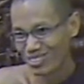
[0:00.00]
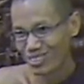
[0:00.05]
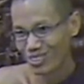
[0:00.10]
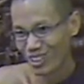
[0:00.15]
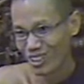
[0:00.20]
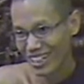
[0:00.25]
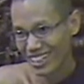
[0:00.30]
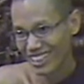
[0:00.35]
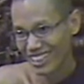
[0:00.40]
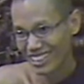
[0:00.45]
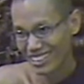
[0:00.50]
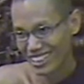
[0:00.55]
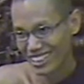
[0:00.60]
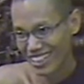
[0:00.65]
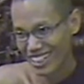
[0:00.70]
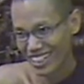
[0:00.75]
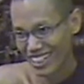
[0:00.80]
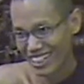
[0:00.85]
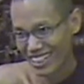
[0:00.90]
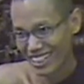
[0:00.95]
poor is a
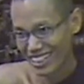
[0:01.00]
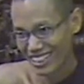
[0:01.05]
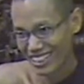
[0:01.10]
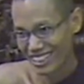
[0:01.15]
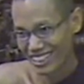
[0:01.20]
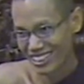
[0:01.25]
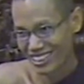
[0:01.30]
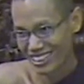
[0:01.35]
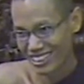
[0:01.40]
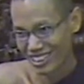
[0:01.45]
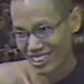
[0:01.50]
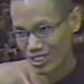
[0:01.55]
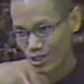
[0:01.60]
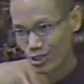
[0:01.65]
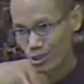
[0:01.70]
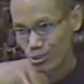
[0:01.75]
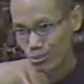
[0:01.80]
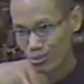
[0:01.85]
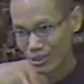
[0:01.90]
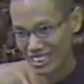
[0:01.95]
uh, uh,
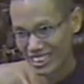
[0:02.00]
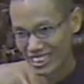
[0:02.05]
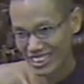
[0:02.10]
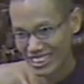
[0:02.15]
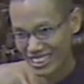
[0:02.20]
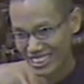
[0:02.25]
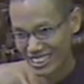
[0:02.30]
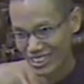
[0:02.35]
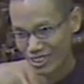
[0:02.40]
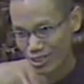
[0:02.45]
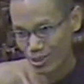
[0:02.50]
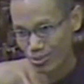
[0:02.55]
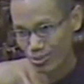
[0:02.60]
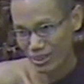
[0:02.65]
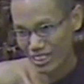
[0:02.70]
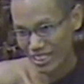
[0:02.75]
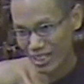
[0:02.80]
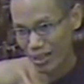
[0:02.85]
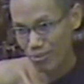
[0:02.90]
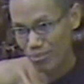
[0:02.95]
to be to
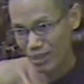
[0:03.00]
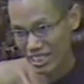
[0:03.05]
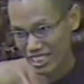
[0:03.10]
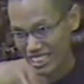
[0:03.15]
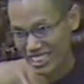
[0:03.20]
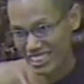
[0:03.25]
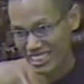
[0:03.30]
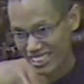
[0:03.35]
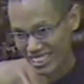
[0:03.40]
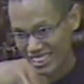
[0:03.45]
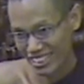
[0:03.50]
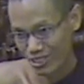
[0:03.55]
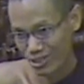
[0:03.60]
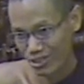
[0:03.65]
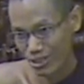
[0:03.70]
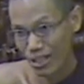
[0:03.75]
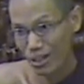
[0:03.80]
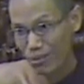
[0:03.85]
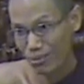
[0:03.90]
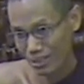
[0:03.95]
be compassion,
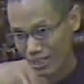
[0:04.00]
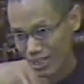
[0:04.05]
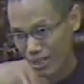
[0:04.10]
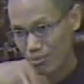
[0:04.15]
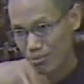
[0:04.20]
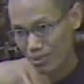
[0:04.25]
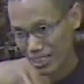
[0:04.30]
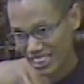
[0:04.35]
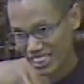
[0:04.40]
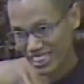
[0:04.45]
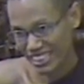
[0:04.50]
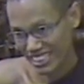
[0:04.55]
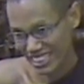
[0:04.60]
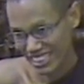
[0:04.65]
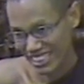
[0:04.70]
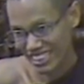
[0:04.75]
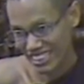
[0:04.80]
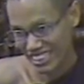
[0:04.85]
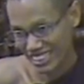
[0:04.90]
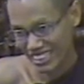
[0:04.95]
to have compassion
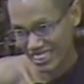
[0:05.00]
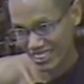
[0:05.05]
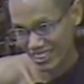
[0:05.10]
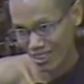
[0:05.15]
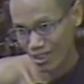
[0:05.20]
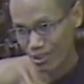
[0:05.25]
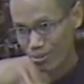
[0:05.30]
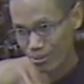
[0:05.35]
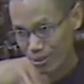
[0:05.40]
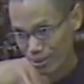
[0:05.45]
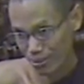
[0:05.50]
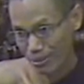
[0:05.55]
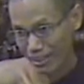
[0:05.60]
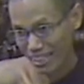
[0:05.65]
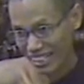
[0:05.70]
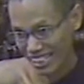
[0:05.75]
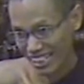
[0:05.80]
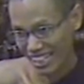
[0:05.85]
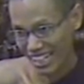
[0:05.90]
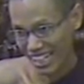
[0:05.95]
of
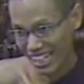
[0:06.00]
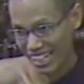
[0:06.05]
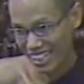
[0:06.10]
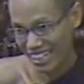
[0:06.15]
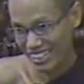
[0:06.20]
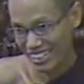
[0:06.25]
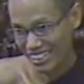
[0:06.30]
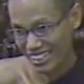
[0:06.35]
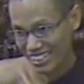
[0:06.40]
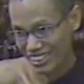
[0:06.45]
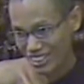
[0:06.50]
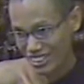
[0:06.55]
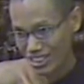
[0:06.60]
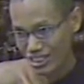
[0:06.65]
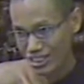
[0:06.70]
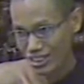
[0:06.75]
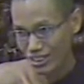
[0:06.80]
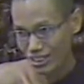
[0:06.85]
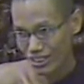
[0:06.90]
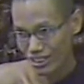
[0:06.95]
people.
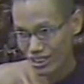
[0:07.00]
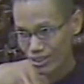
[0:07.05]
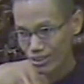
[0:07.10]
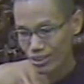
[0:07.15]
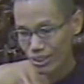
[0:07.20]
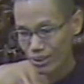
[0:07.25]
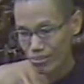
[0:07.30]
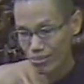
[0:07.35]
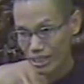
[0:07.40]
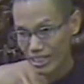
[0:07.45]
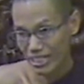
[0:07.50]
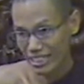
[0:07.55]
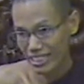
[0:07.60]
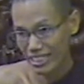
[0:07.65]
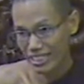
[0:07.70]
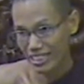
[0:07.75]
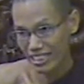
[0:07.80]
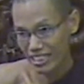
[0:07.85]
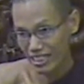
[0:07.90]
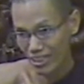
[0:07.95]
So you can pay
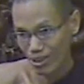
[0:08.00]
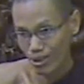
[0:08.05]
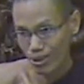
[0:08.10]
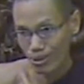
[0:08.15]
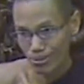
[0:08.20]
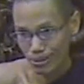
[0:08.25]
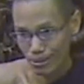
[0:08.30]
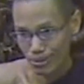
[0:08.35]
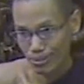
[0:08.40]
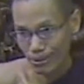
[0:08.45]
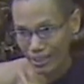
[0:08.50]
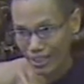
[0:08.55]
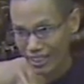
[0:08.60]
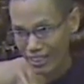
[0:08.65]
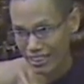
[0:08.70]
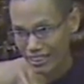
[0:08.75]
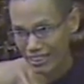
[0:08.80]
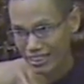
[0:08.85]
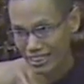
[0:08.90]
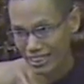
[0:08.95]
attention all
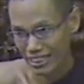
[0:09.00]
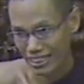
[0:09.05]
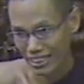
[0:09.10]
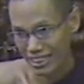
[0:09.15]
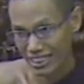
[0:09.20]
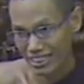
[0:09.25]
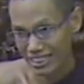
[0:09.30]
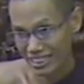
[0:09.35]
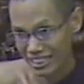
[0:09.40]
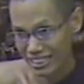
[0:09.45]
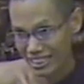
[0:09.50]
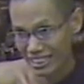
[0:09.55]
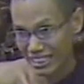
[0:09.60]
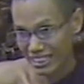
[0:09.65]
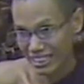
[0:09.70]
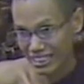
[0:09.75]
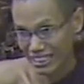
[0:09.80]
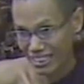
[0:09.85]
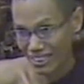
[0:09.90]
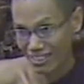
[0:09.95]
people as
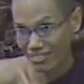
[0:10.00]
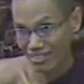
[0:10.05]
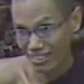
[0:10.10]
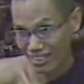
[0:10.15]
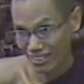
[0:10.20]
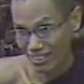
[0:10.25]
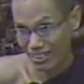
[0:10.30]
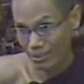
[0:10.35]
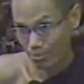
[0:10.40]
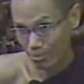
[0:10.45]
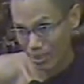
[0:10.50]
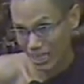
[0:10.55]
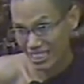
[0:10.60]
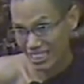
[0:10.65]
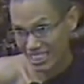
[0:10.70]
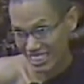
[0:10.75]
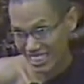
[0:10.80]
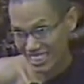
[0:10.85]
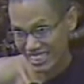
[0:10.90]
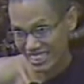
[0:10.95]
a suffering
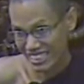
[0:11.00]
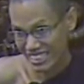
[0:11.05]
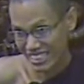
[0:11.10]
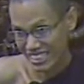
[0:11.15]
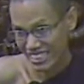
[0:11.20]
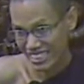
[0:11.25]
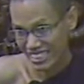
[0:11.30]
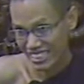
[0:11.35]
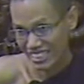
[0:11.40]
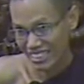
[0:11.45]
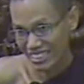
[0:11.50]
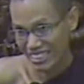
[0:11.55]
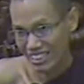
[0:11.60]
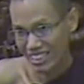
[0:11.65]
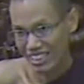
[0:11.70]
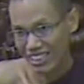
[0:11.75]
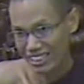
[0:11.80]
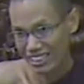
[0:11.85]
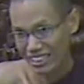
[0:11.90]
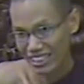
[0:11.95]
person. Uh,
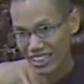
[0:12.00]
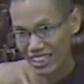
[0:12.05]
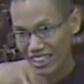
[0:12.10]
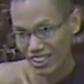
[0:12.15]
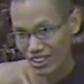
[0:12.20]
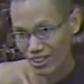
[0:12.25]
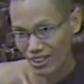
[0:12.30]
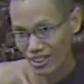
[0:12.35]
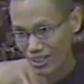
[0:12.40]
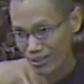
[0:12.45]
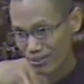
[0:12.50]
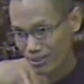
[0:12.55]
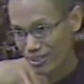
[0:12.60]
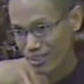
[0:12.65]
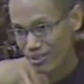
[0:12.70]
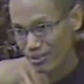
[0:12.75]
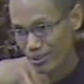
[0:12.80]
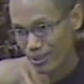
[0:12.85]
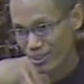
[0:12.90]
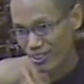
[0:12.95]
they are not yet
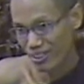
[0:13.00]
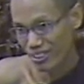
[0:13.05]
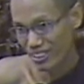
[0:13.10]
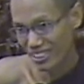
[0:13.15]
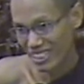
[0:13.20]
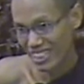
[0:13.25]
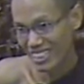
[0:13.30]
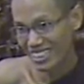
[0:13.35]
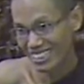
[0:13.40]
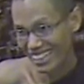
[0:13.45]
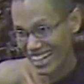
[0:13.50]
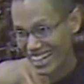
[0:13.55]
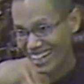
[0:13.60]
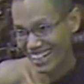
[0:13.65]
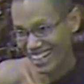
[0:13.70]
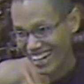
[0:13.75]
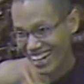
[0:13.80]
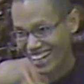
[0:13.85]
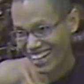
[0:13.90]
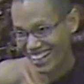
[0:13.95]
free from
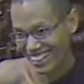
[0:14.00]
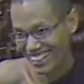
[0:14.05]
samsara,